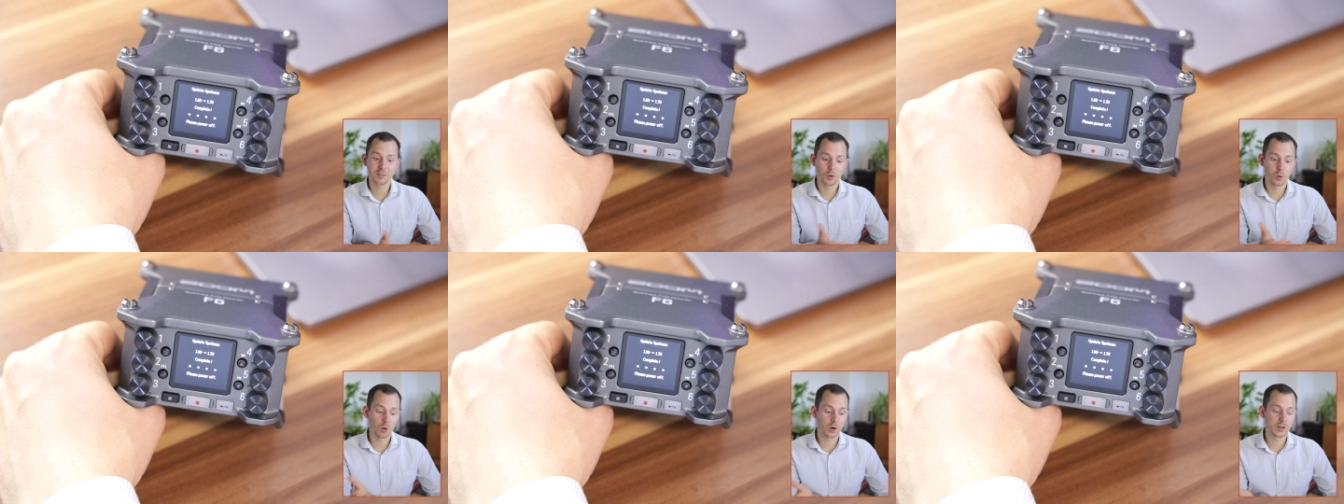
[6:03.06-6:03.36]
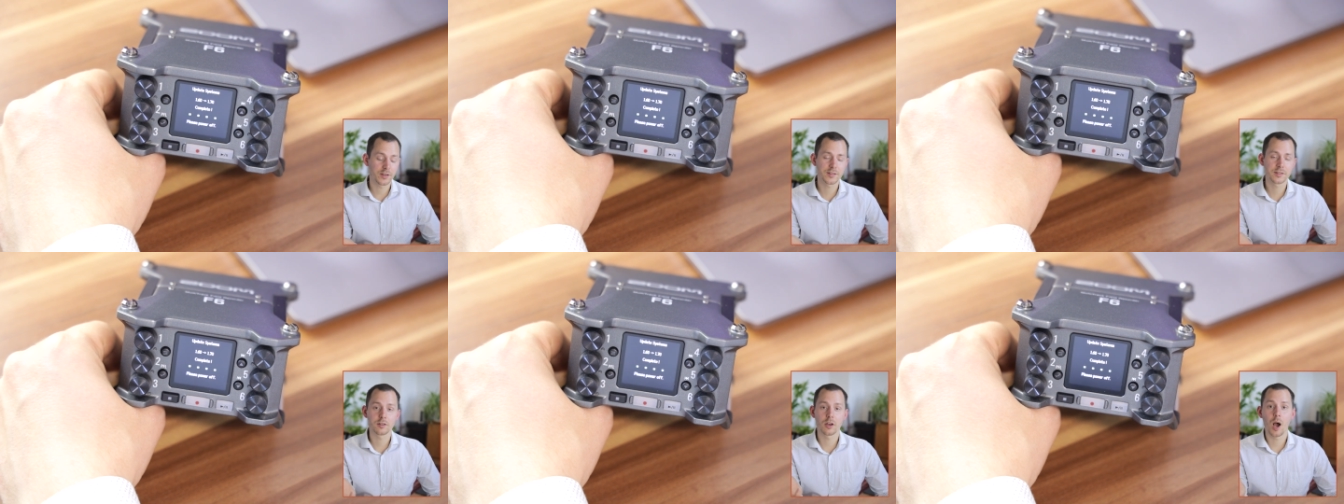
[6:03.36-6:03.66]

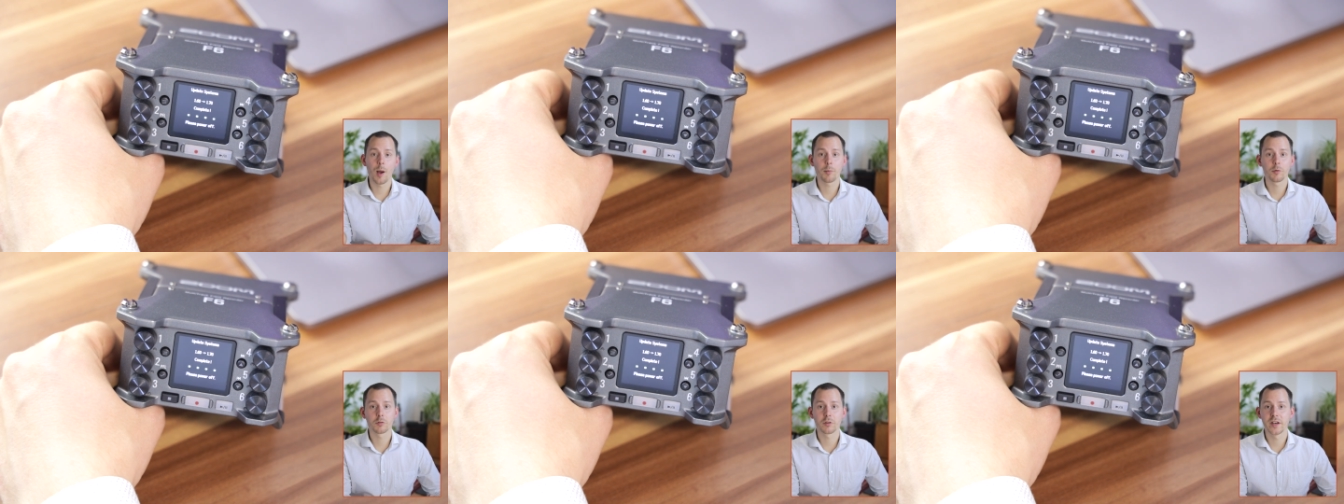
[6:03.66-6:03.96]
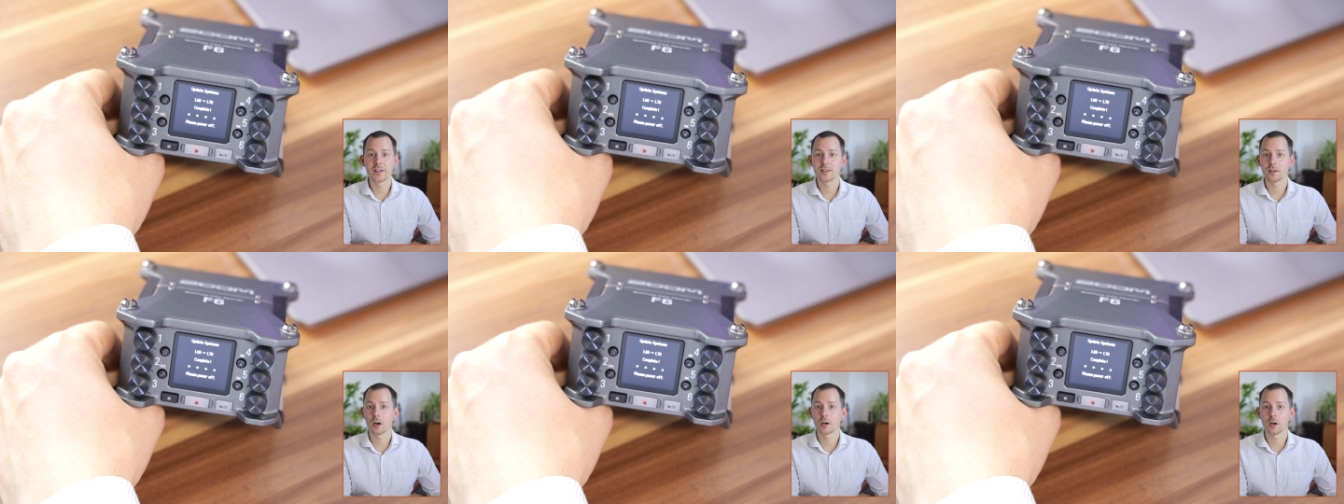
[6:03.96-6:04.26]
course,
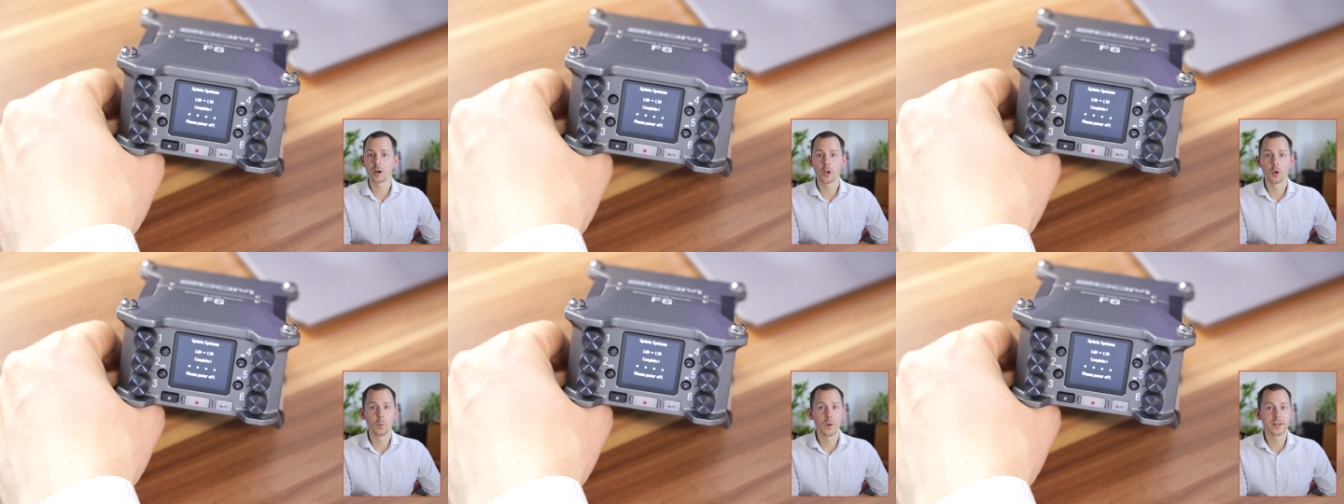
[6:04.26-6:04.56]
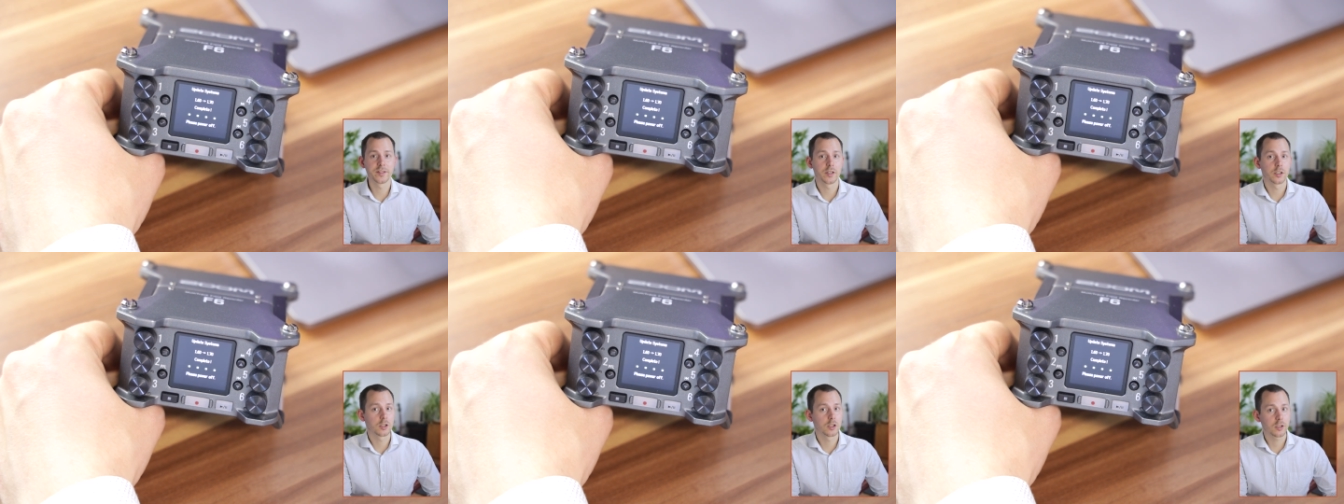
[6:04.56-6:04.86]
upgrades are
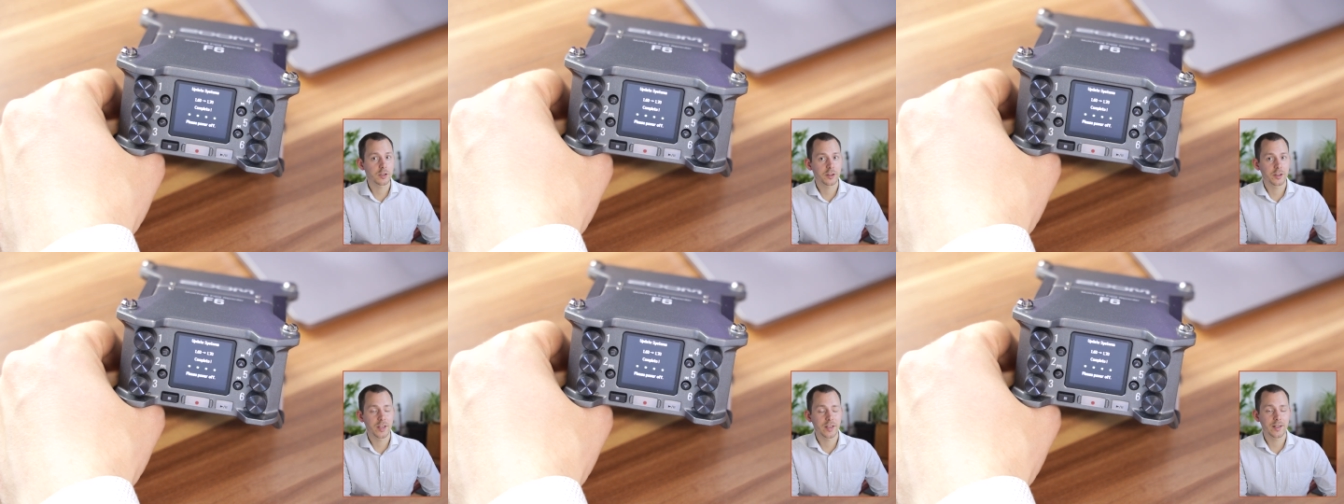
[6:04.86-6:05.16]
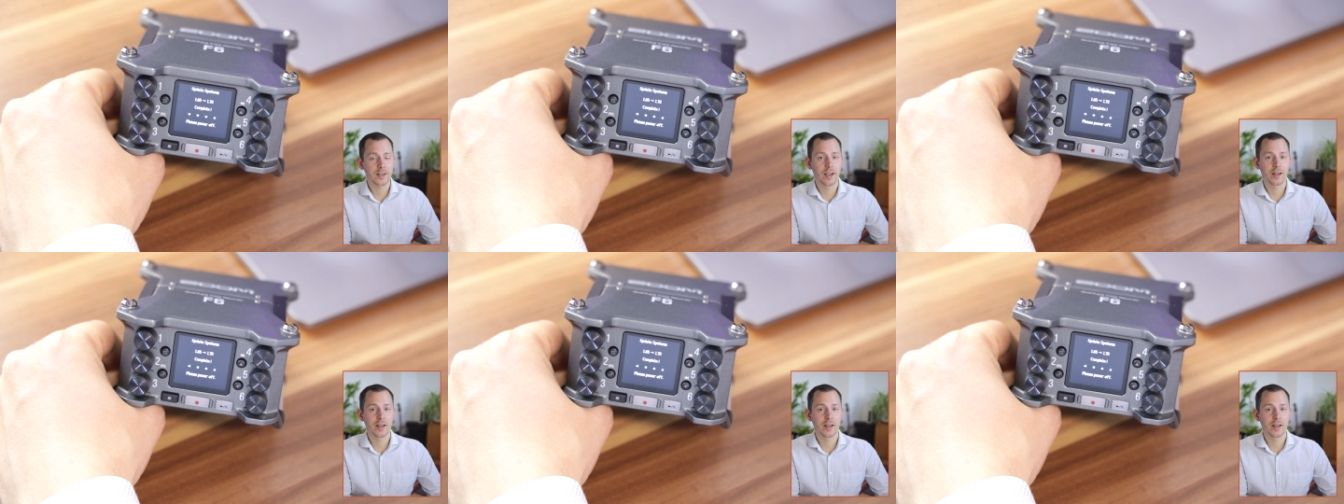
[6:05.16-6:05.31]
always a good thing,